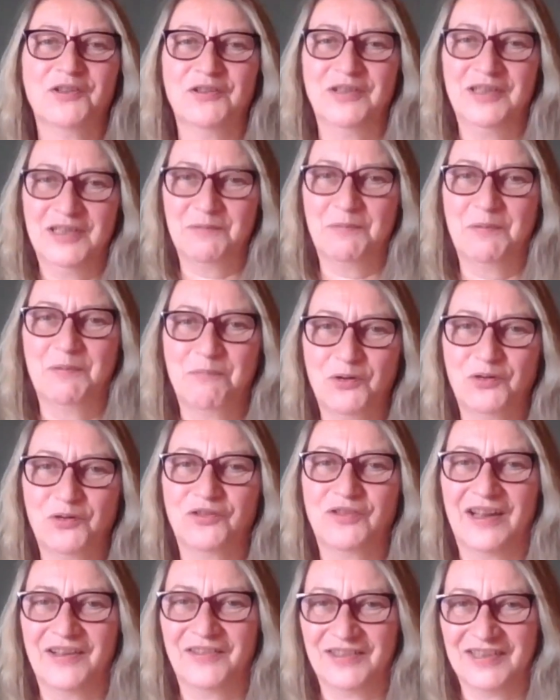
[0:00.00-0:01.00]
You need to be
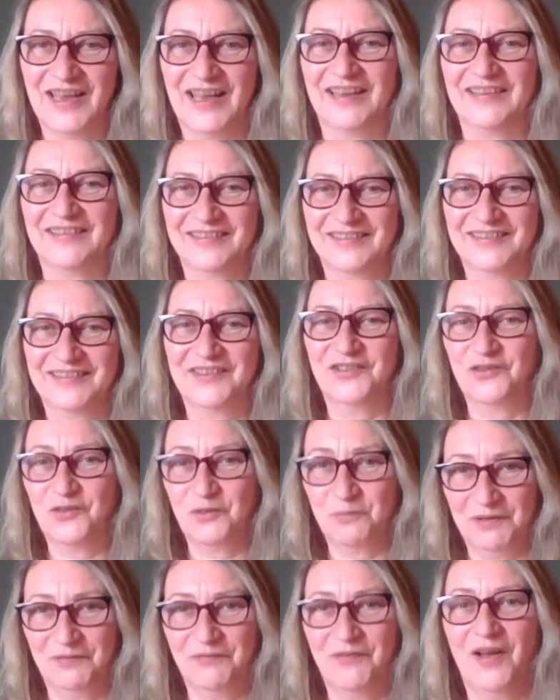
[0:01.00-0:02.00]
pushed out the nest, because you'll
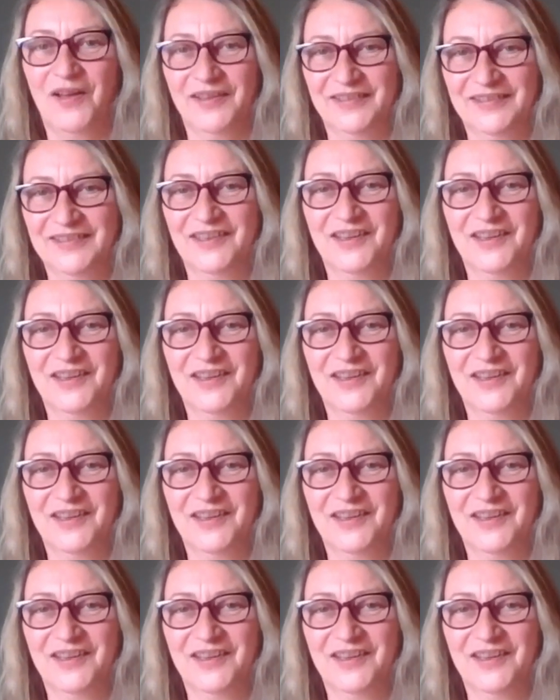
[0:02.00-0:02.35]
be fine.